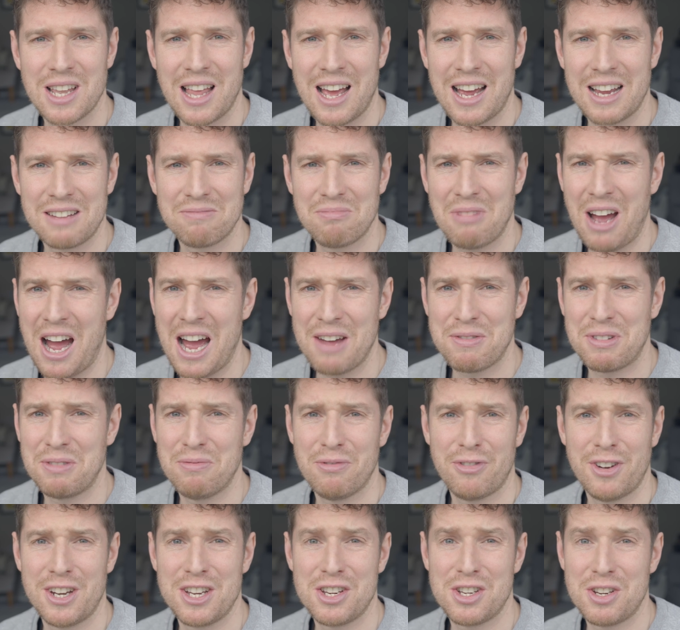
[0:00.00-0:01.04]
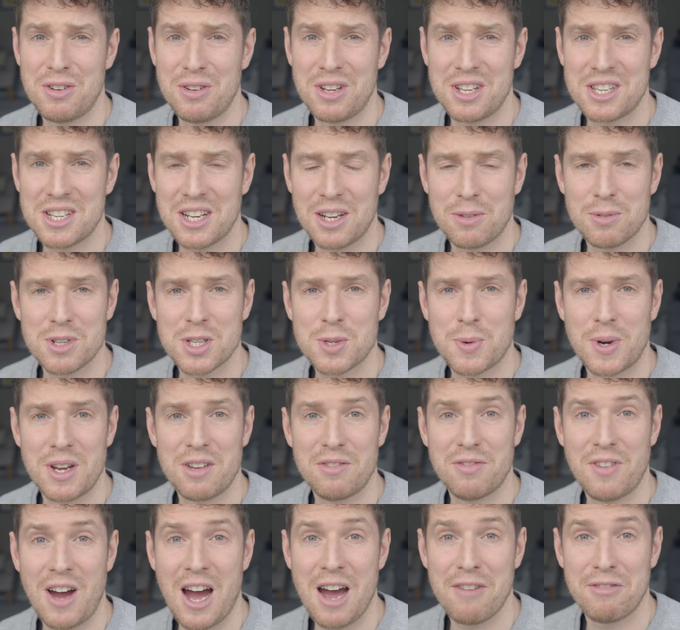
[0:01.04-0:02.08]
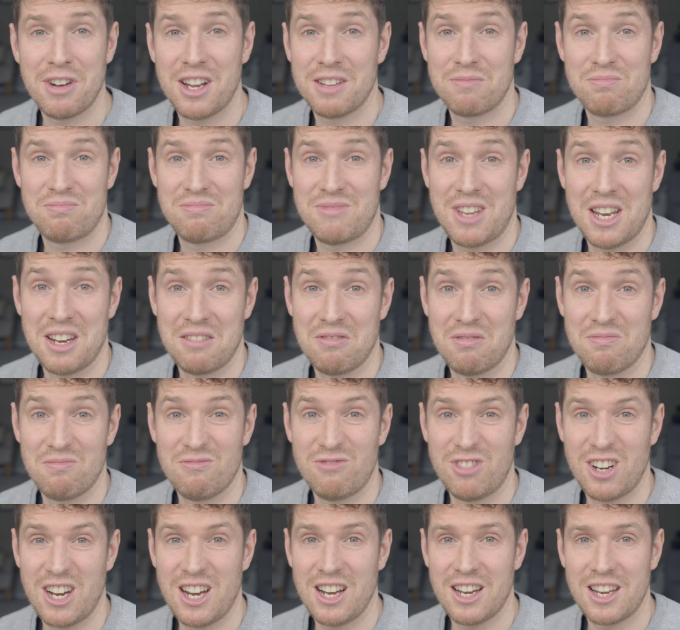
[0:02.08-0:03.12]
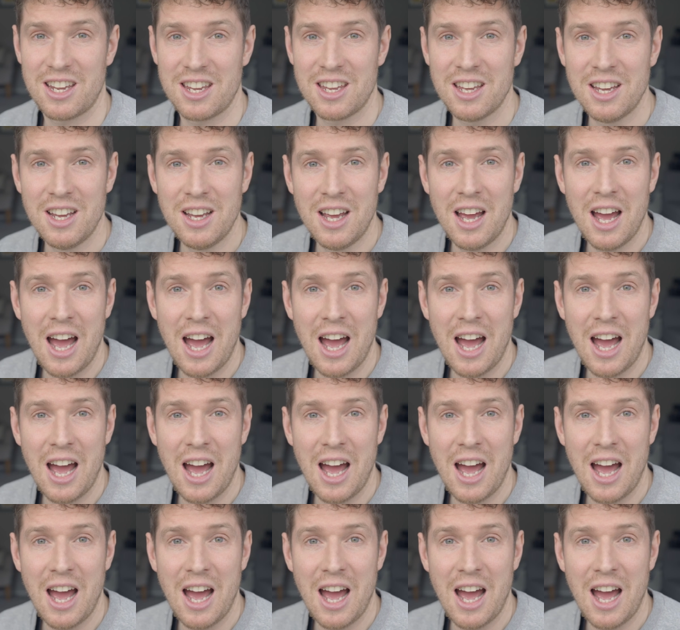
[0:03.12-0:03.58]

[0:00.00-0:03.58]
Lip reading: Like, I didn't finish uni till I was 25, and I didn't really